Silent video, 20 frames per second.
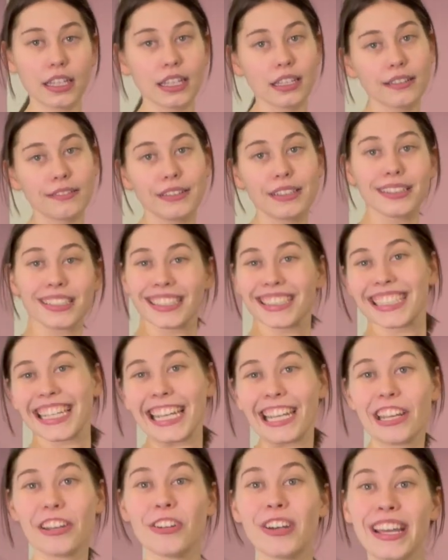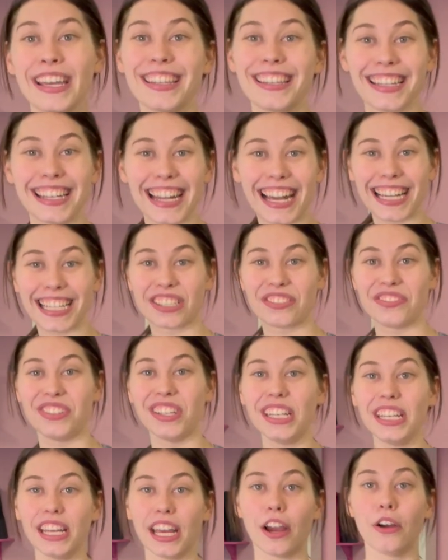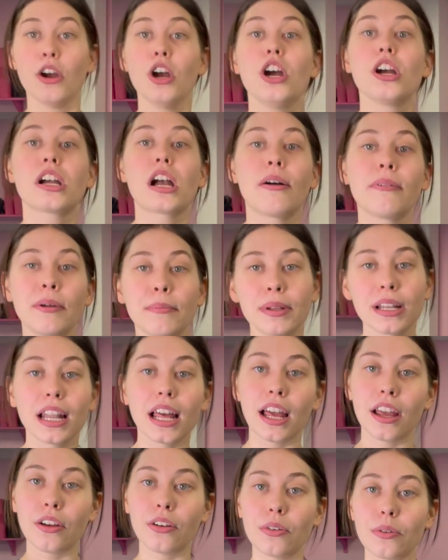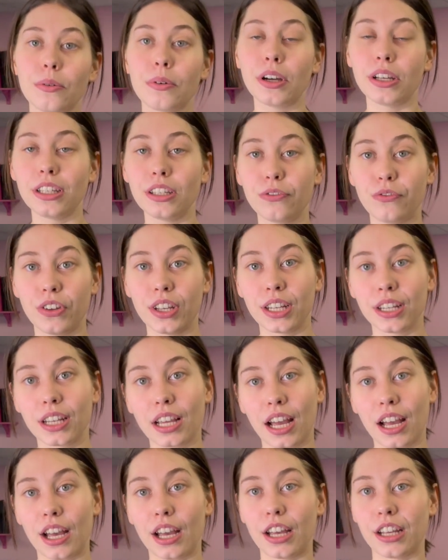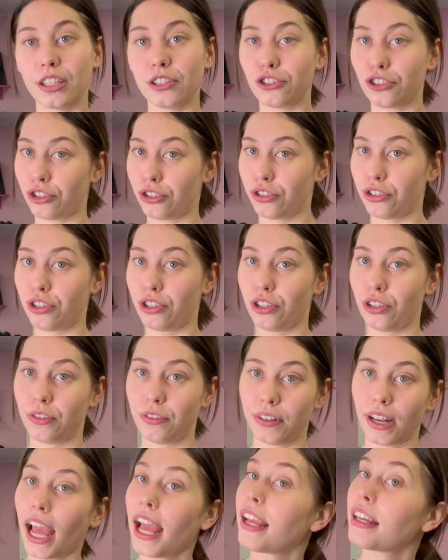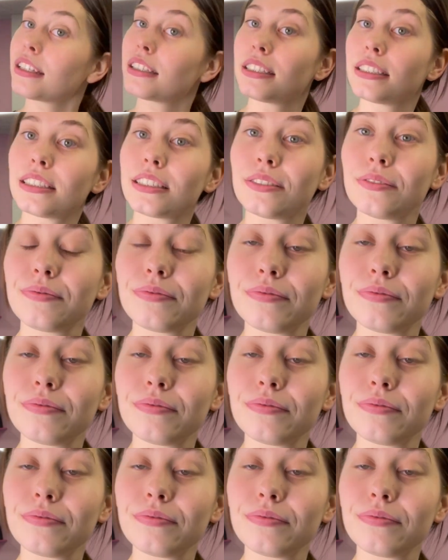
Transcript: will see you in the next video. Comment below what you think I should do next.